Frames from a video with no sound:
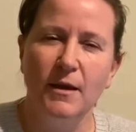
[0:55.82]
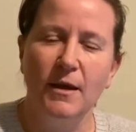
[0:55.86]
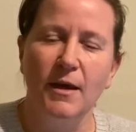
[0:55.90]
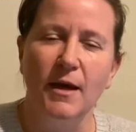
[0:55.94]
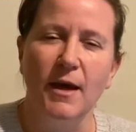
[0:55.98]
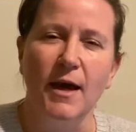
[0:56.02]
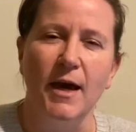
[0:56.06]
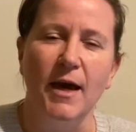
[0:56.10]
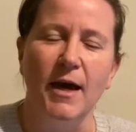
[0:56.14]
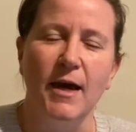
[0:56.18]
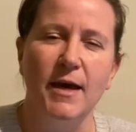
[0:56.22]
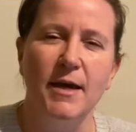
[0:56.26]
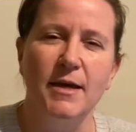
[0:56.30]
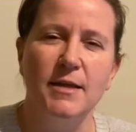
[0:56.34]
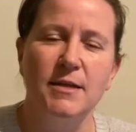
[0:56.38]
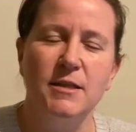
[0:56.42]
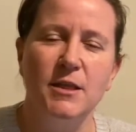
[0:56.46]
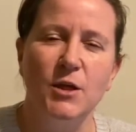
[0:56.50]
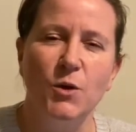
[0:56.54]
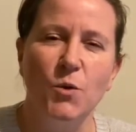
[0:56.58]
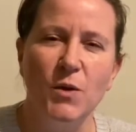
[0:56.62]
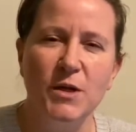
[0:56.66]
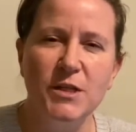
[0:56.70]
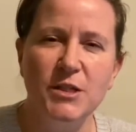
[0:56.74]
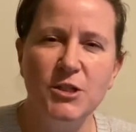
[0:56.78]
And the
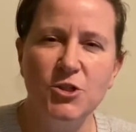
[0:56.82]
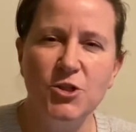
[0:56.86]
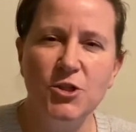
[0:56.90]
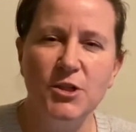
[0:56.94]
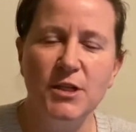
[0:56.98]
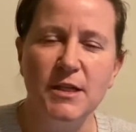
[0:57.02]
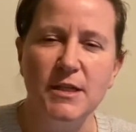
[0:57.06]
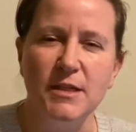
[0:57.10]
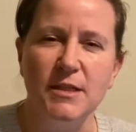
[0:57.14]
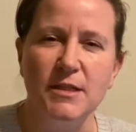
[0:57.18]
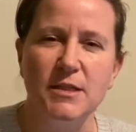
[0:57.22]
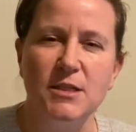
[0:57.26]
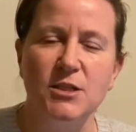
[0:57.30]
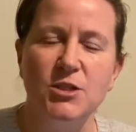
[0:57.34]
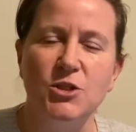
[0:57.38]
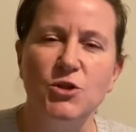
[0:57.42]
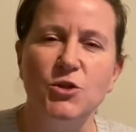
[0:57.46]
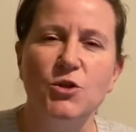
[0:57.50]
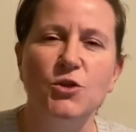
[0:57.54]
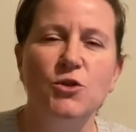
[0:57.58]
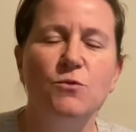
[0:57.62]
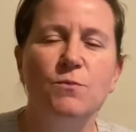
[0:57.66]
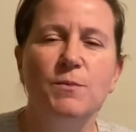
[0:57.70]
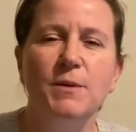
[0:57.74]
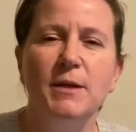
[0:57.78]
question is, do
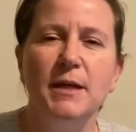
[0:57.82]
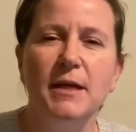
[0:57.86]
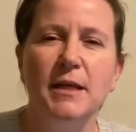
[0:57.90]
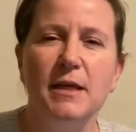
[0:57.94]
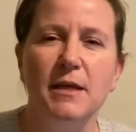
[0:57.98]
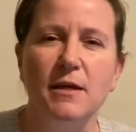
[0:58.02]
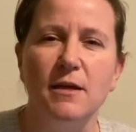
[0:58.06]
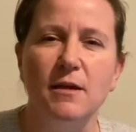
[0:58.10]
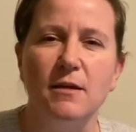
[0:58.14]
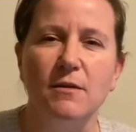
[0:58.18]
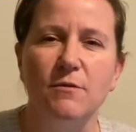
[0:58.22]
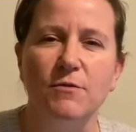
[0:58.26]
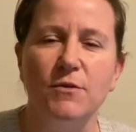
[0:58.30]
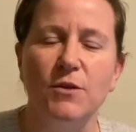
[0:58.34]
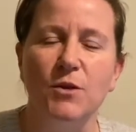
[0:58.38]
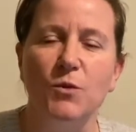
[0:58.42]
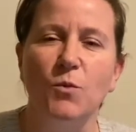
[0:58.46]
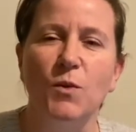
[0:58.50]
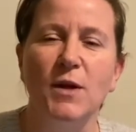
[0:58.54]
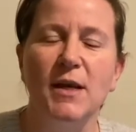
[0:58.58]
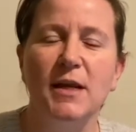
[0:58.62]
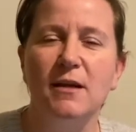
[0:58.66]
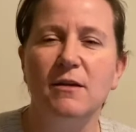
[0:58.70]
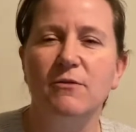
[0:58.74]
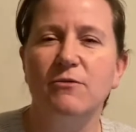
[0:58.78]
you believe that
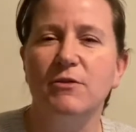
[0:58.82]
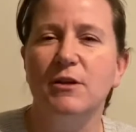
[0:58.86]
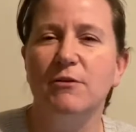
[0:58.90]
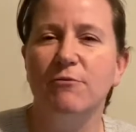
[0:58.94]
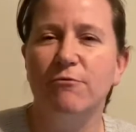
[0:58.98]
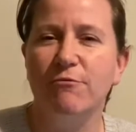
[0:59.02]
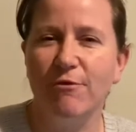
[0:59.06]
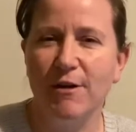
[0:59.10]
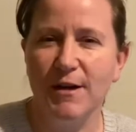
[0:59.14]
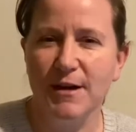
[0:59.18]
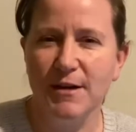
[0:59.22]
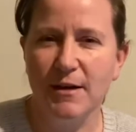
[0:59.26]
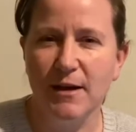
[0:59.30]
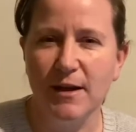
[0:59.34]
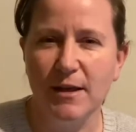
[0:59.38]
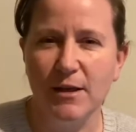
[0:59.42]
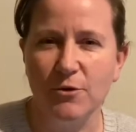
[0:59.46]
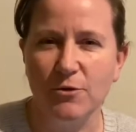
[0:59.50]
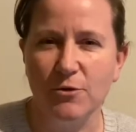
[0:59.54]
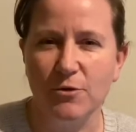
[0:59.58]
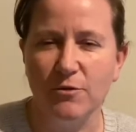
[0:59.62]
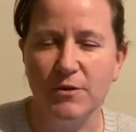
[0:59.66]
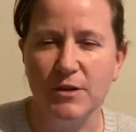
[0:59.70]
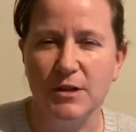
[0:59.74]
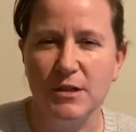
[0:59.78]
we live in a friendly
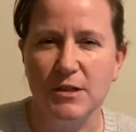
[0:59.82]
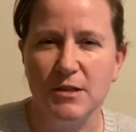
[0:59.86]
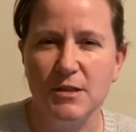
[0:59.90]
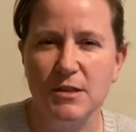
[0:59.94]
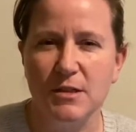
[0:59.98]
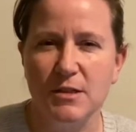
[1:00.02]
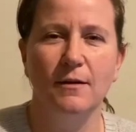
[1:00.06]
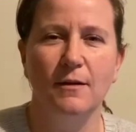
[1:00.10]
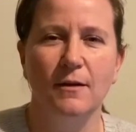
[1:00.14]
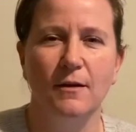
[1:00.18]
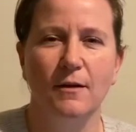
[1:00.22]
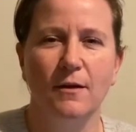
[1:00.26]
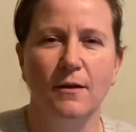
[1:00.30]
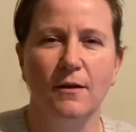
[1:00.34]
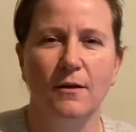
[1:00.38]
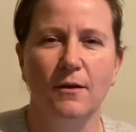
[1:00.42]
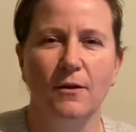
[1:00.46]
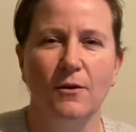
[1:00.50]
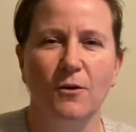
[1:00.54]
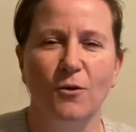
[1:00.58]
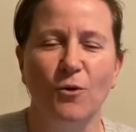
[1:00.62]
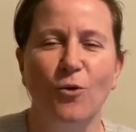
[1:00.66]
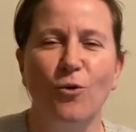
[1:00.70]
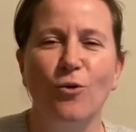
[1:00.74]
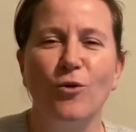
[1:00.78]
universe
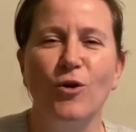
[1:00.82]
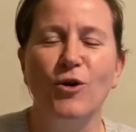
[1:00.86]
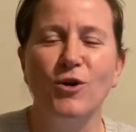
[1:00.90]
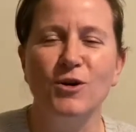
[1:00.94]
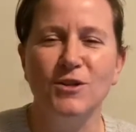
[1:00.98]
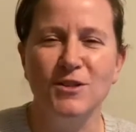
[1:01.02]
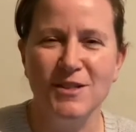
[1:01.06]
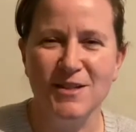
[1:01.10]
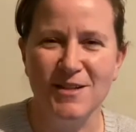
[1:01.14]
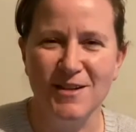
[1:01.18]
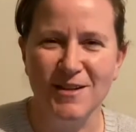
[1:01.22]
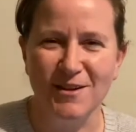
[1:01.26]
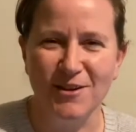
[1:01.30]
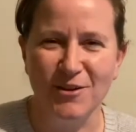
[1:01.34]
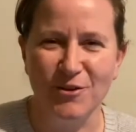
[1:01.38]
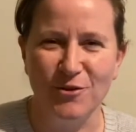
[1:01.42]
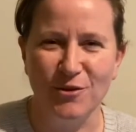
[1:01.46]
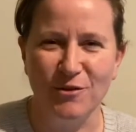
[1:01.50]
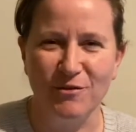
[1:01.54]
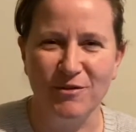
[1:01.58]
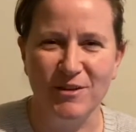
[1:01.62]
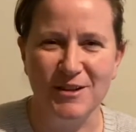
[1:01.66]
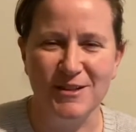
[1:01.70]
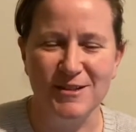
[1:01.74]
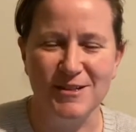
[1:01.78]
or a hostile
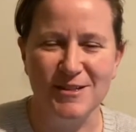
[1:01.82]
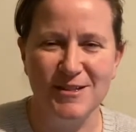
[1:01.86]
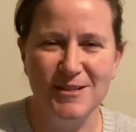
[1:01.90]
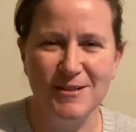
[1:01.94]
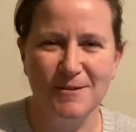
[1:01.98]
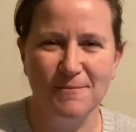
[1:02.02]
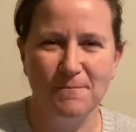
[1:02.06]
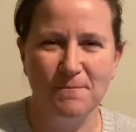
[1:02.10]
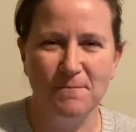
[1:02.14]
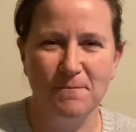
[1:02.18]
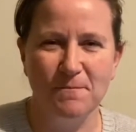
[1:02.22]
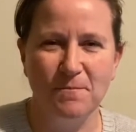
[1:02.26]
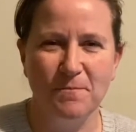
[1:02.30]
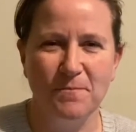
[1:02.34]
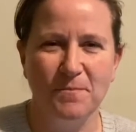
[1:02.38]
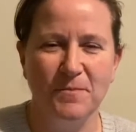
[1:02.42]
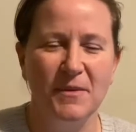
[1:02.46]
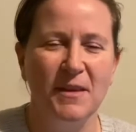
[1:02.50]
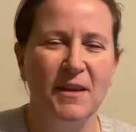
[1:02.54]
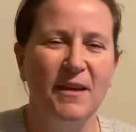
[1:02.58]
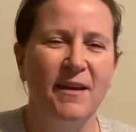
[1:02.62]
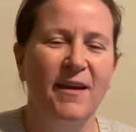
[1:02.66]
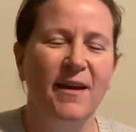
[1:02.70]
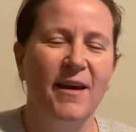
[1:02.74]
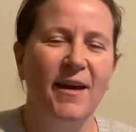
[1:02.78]
universe?
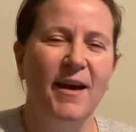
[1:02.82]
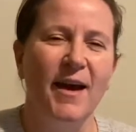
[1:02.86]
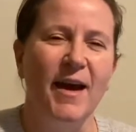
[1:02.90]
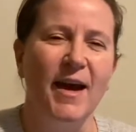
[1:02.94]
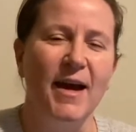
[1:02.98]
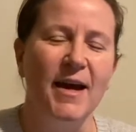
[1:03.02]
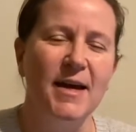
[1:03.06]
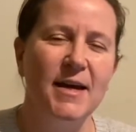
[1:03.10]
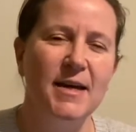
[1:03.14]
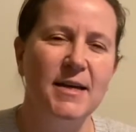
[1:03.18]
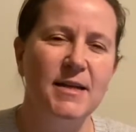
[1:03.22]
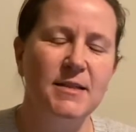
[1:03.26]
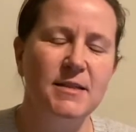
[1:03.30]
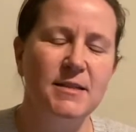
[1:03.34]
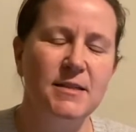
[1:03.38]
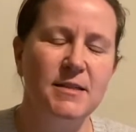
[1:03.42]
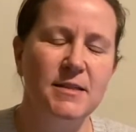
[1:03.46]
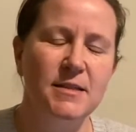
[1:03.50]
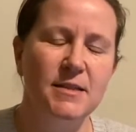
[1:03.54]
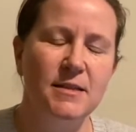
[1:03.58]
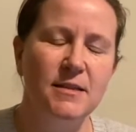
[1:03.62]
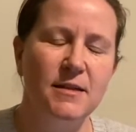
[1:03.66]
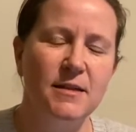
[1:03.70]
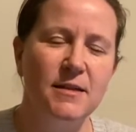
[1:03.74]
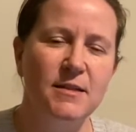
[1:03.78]

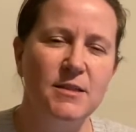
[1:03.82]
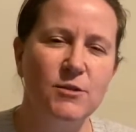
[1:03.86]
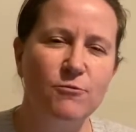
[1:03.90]
And it's a